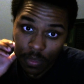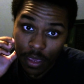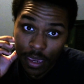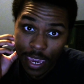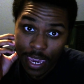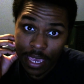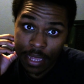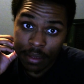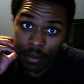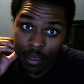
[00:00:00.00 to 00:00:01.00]
And
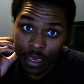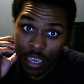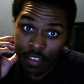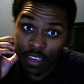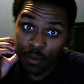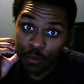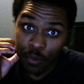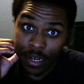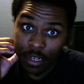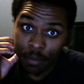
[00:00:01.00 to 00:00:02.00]
it's getting
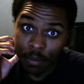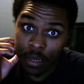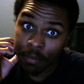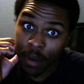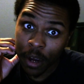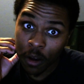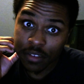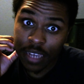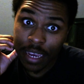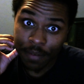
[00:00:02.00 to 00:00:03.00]
ready to be my
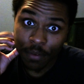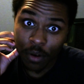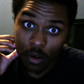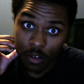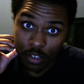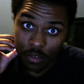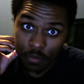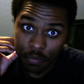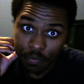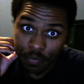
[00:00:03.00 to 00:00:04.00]
all-time favorite cartoon,
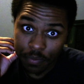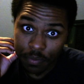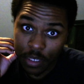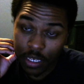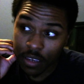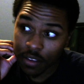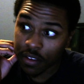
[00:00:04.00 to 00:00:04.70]
because